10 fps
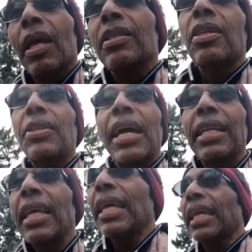is a
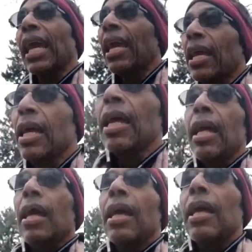technique.
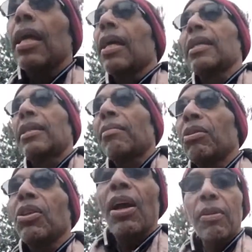It's
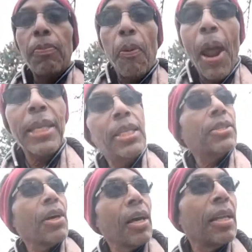something you have to
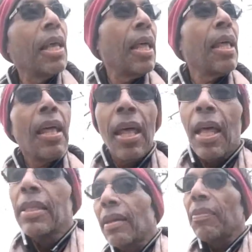practice on.
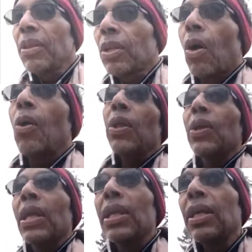Something you're only
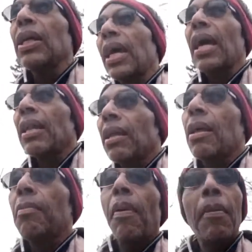going to get good at
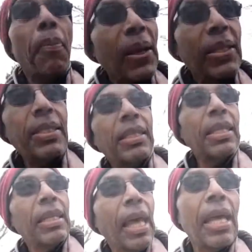by
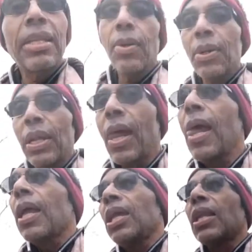practicing and doing
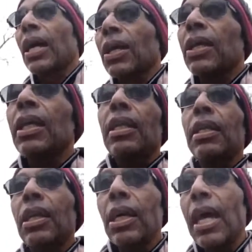it. You're not going to
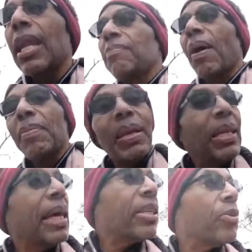get good at it by me
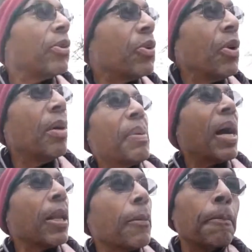lecturing you
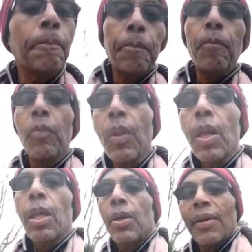about it.
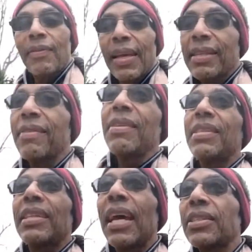You have to take some of
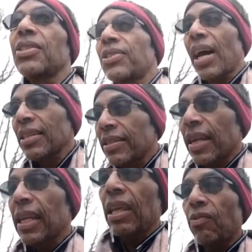these exercises
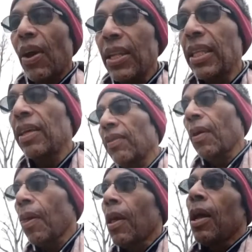that I try to give you
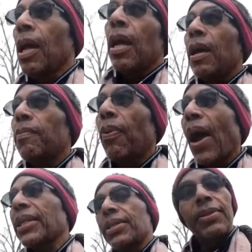and
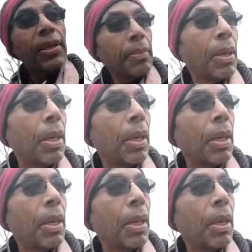practice them.